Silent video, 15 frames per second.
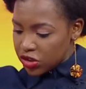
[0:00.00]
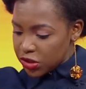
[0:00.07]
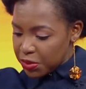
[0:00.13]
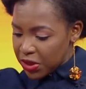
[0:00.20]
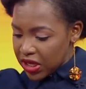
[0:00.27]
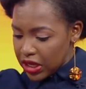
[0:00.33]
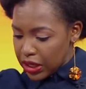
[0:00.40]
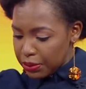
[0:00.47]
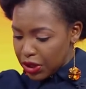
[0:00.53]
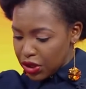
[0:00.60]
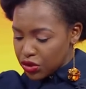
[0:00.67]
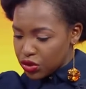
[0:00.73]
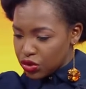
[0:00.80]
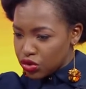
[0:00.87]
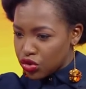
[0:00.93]
speaking
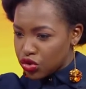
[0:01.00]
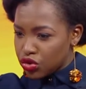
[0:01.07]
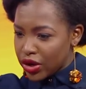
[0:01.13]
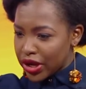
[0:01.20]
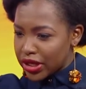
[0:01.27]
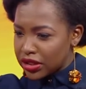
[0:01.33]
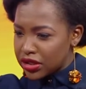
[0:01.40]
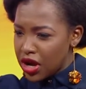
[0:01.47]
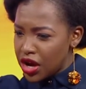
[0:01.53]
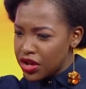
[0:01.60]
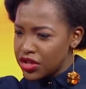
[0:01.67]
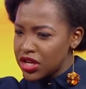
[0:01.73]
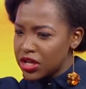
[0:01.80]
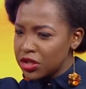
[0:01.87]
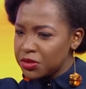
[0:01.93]
about those trends, are
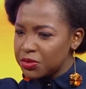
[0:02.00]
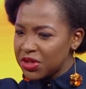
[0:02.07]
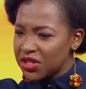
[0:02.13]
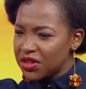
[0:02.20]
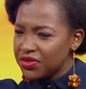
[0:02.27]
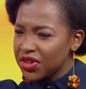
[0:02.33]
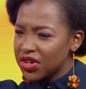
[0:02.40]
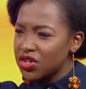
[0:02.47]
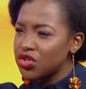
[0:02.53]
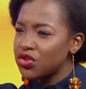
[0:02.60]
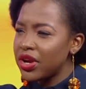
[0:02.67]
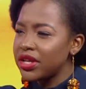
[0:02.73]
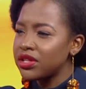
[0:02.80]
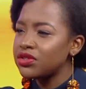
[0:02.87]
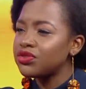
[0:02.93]
there specific
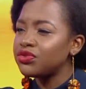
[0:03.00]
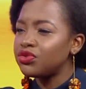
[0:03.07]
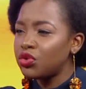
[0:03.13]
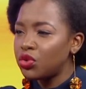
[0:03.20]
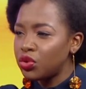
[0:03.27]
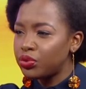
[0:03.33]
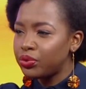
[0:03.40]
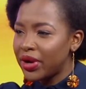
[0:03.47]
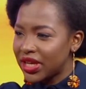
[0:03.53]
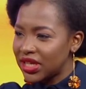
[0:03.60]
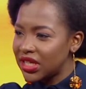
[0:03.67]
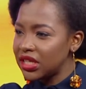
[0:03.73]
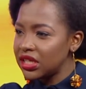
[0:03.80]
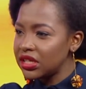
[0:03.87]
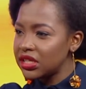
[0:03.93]
trends for
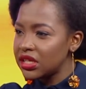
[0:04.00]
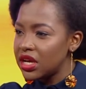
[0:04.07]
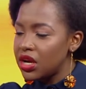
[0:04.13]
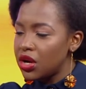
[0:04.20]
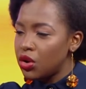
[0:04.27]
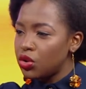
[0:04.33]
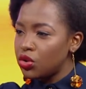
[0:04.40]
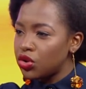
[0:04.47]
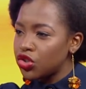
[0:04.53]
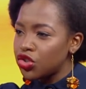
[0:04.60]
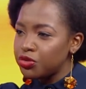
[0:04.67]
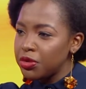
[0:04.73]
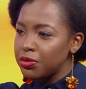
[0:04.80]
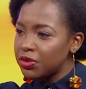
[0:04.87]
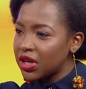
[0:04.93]
weddings, or do
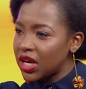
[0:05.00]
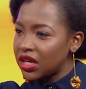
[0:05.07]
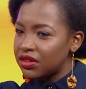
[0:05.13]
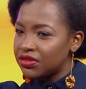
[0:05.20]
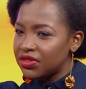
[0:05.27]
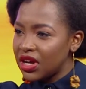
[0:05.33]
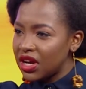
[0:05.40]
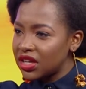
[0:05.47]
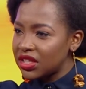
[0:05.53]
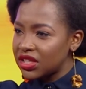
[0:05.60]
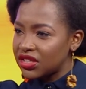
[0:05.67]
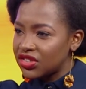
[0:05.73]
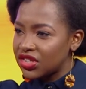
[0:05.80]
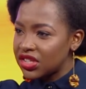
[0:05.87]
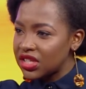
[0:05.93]
people kind of
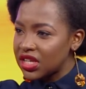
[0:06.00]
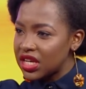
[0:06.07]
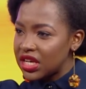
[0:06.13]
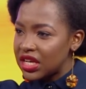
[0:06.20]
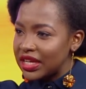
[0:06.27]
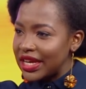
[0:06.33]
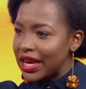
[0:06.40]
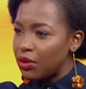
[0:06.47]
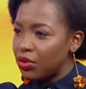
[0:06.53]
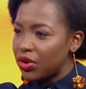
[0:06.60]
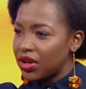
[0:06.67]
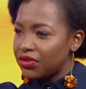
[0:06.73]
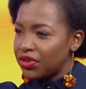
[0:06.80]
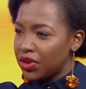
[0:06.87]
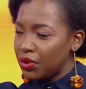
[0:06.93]
nowadays just get
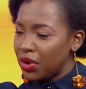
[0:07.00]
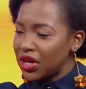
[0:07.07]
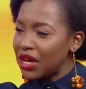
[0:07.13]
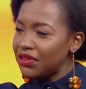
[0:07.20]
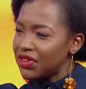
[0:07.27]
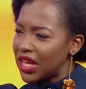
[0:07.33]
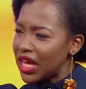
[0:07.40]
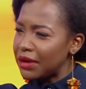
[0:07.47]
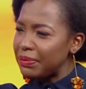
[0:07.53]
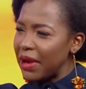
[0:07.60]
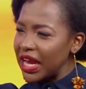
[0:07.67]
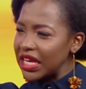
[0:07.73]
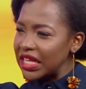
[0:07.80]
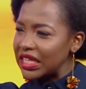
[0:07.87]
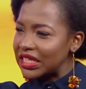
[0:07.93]
whatever they want? I feel like
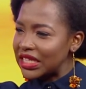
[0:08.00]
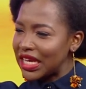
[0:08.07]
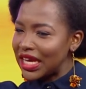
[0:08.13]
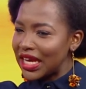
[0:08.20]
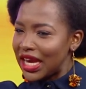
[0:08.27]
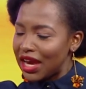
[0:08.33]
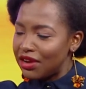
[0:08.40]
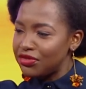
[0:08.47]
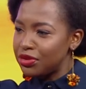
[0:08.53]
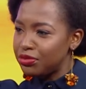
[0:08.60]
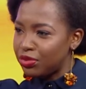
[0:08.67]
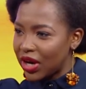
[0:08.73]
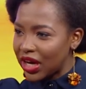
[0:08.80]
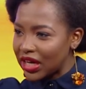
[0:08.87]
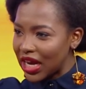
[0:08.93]
back in the day, every
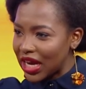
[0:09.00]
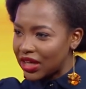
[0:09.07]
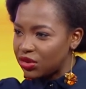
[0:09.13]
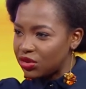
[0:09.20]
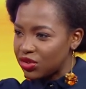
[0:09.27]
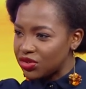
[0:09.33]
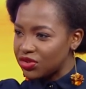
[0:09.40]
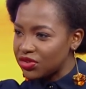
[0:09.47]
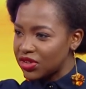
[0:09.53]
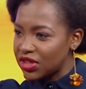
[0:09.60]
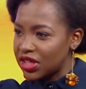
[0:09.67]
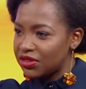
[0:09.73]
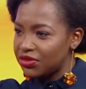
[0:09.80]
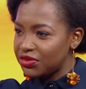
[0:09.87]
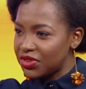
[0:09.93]
bride had those
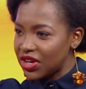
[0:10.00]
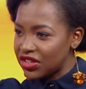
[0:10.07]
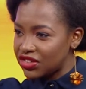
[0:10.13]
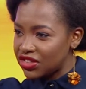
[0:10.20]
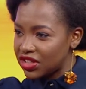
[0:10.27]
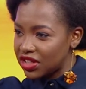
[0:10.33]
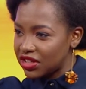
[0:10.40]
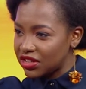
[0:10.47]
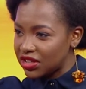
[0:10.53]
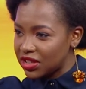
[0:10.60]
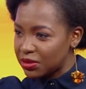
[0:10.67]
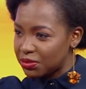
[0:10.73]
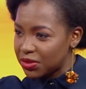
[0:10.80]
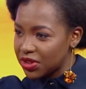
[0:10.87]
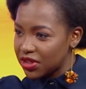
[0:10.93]
French nail
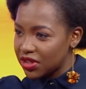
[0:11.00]
tips.